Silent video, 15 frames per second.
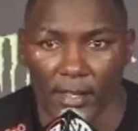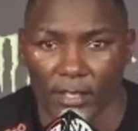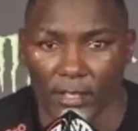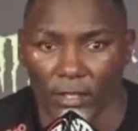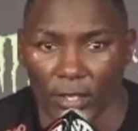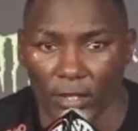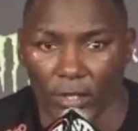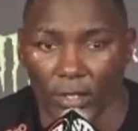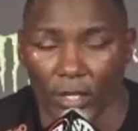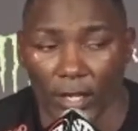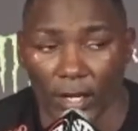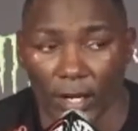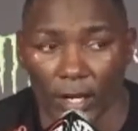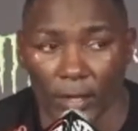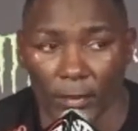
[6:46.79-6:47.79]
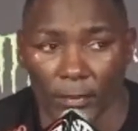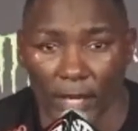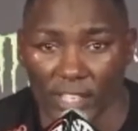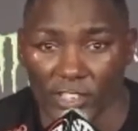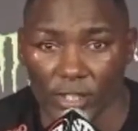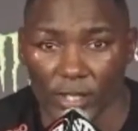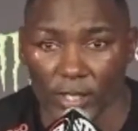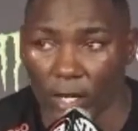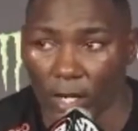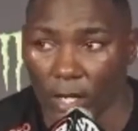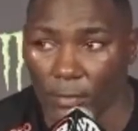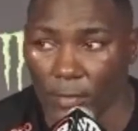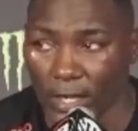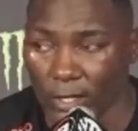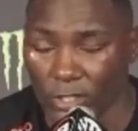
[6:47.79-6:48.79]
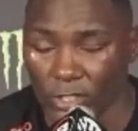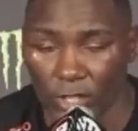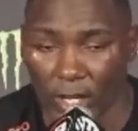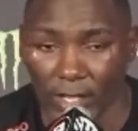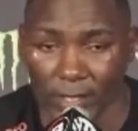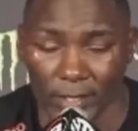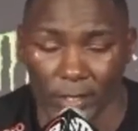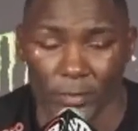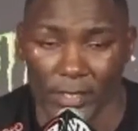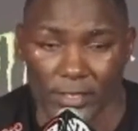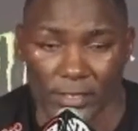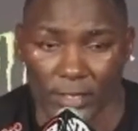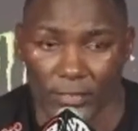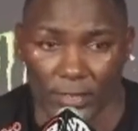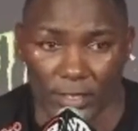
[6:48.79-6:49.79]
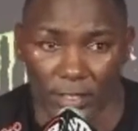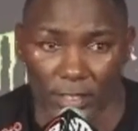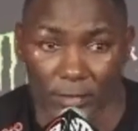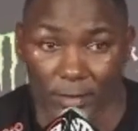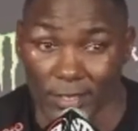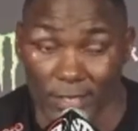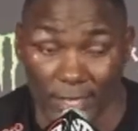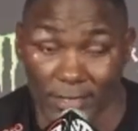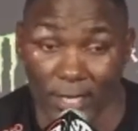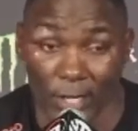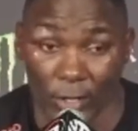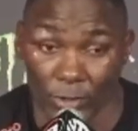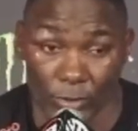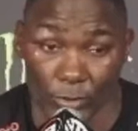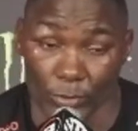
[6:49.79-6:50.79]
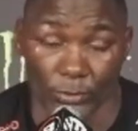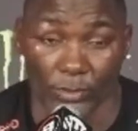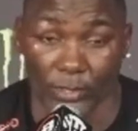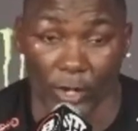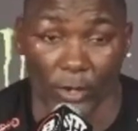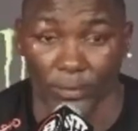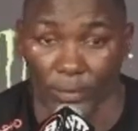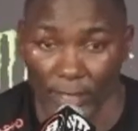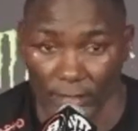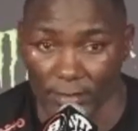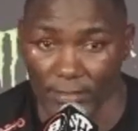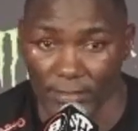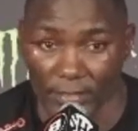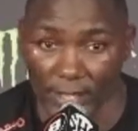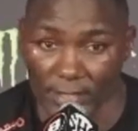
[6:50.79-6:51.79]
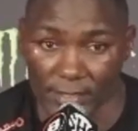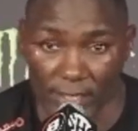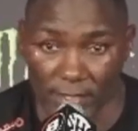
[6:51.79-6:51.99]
You know, I train hard, but I don't try and kill myself in the gym because that's how you don't make it to fights.